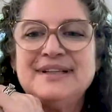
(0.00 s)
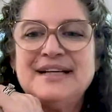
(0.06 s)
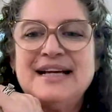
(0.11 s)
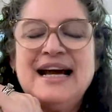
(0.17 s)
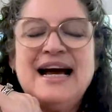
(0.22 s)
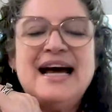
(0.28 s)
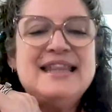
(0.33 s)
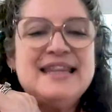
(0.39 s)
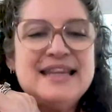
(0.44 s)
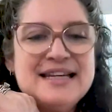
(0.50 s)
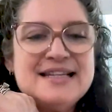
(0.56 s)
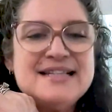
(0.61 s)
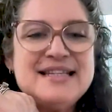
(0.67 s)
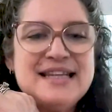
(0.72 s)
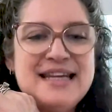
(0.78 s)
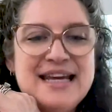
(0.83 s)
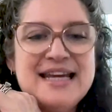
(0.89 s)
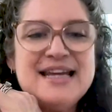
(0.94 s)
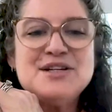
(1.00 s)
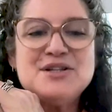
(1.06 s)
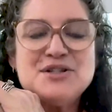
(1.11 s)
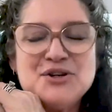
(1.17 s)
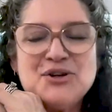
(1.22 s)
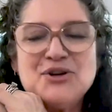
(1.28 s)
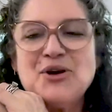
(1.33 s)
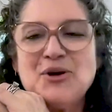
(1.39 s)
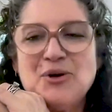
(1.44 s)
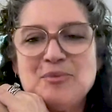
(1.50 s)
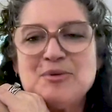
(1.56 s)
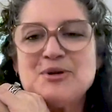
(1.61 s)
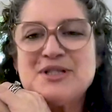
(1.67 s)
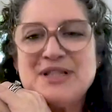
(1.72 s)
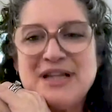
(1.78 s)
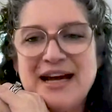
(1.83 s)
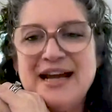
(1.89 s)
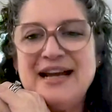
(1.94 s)
Okay. I think it's the answer to almost
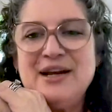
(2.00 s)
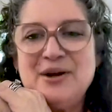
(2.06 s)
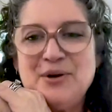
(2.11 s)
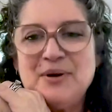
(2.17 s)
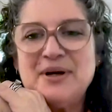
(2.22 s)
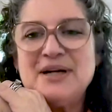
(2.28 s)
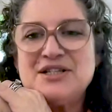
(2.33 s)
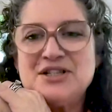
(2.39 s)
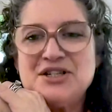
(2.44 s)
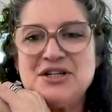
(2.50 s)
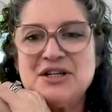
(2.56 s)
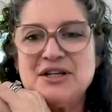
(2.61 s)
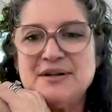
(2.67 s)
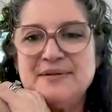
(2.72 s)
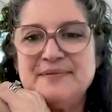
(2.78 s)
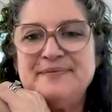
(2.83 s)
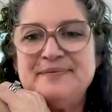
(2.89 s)
any question.